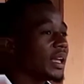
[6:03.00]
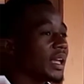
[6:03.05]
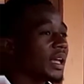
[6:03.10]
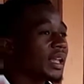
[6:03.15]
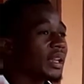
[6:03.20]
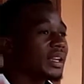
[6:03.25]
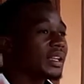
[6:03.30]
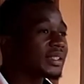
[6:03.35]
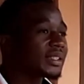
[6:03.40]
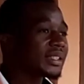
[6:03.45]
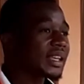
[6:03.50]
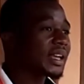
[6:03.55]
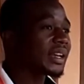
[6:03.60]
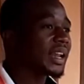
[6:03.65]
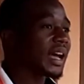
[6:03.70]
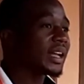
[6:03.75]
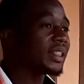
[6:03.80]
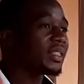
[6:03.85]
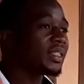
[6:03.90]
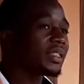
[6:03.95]
they said
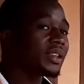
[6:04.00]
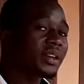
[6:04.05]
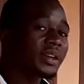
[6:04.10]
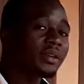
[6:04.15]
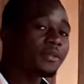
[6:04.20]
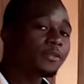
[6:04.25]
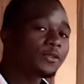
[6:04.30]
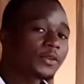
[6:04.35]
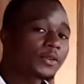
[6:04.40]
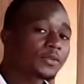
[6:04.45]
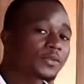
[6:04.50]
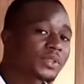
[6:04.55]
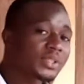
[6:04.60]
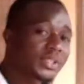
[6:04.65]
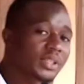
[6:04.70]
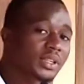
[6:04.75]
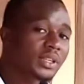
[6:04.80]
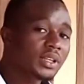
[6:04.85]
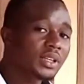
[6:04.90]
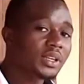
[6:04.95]
that
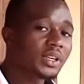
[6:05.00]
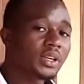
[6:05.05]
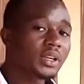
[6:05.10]
350